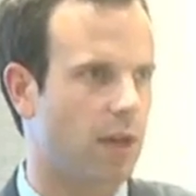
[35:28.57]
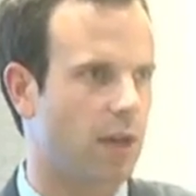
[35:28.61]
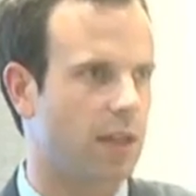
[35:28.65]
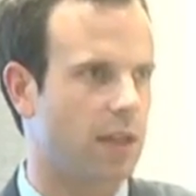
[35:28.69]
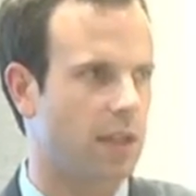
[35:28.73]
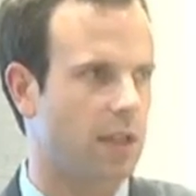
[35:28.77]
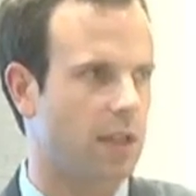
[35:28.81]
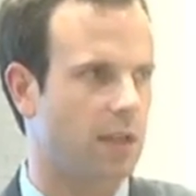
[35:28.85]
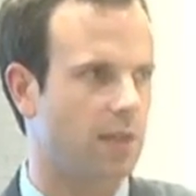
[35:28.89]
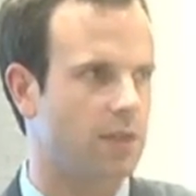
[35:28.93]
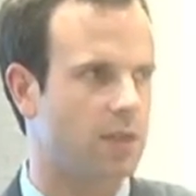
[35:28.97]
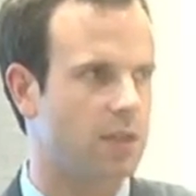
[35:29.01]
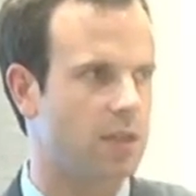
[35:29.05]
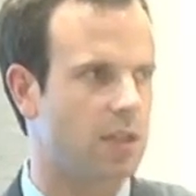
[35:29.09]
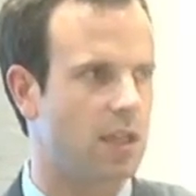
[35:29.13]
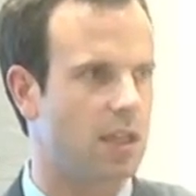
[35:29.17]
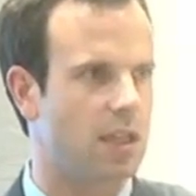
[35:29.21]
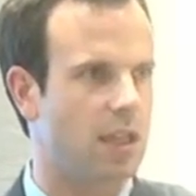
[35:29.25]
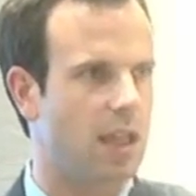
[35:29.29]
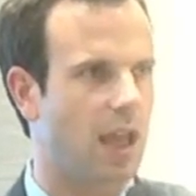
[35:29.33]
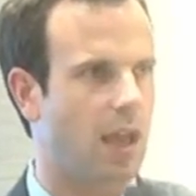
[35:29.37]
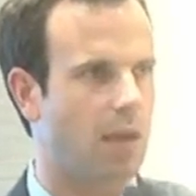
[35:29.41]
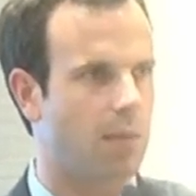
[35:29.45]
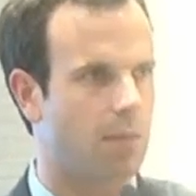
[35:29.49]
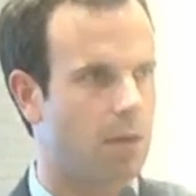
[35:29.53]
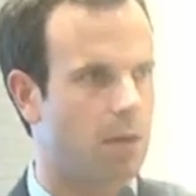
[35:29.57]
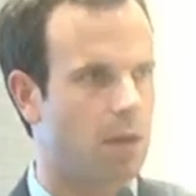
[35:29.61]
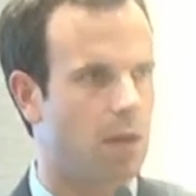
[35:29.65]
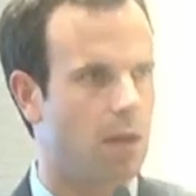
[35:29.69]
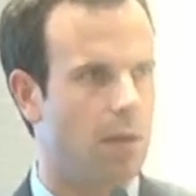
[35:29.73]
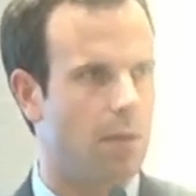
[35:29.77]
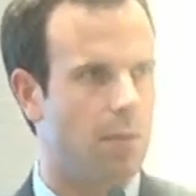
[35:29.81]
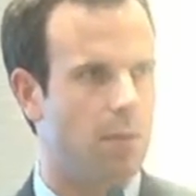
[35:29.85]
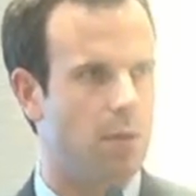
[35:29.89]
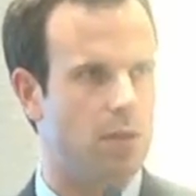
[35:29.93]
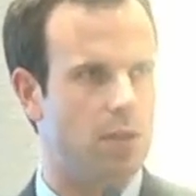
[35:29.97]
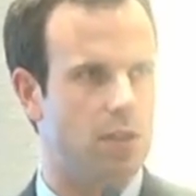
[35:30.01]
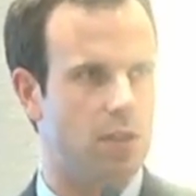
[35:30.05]
And I think you've seen that
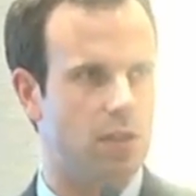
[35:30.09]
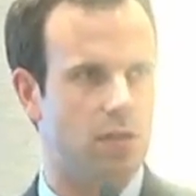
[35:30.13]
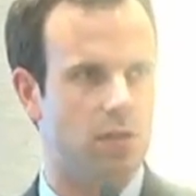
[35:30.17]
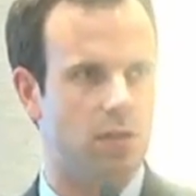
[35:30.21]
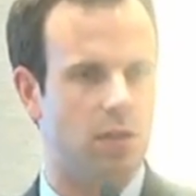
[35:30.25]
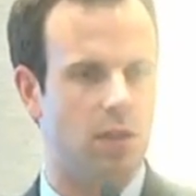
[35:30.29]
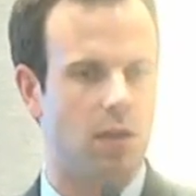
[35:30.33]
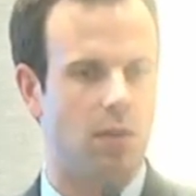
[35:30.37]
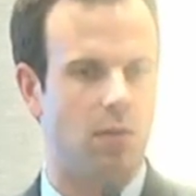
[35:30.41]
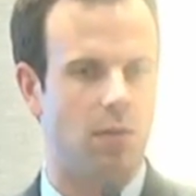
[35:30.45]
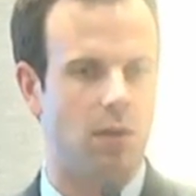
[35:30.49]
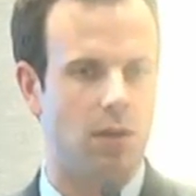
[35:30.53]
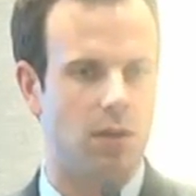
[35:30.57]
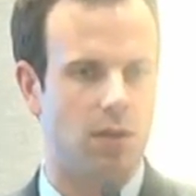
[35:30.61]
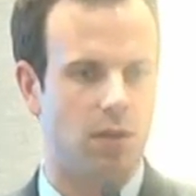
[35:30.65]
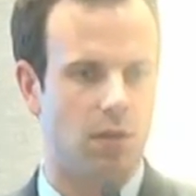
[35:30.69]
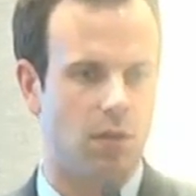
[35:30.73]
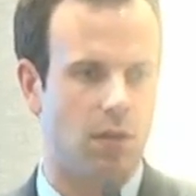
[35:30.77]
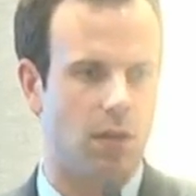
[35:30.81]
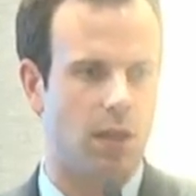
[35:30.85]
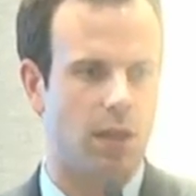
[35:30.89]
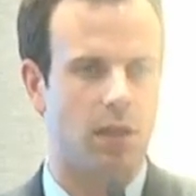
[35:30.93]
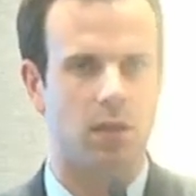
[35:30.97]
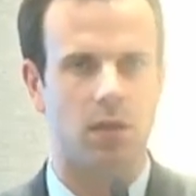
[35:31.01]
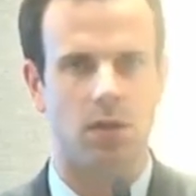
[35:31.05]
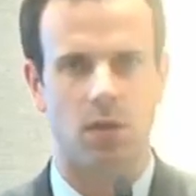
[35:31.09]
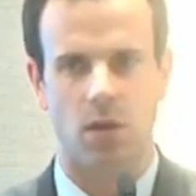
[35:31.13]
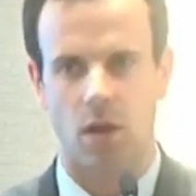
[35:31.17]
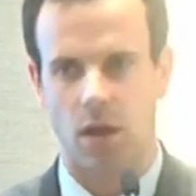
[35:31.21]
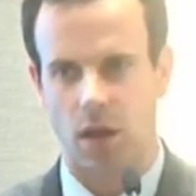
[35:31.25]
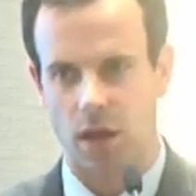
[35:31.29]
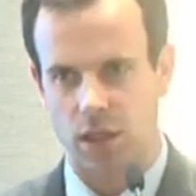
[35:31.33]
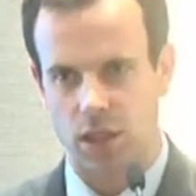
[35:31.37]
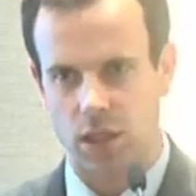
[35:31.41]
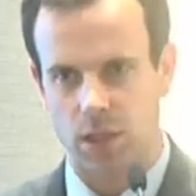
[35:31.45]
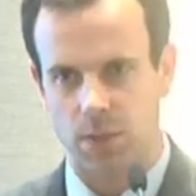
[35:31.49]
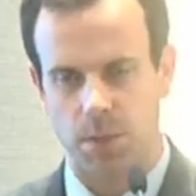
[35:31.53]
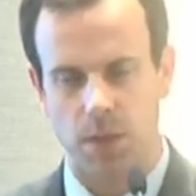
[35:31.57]
particularly with, like
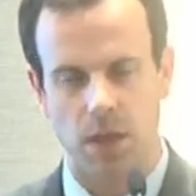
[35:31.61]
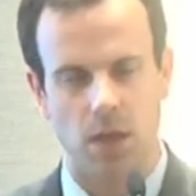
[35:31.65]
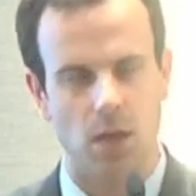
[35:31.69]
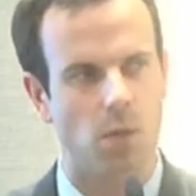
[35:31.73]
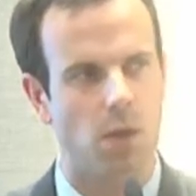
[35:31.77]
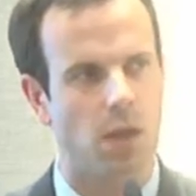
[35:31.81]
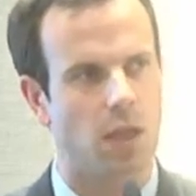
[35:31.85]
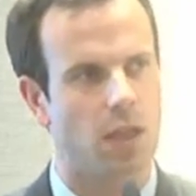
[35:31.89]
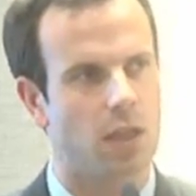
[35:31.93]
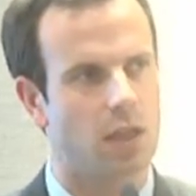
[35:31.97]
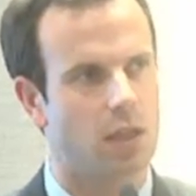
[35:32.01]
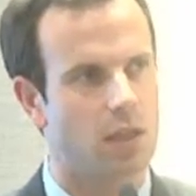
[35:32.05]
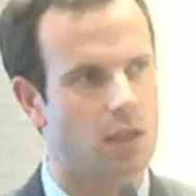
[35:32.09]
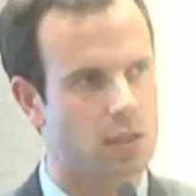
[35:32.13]
Johannes Spinowin.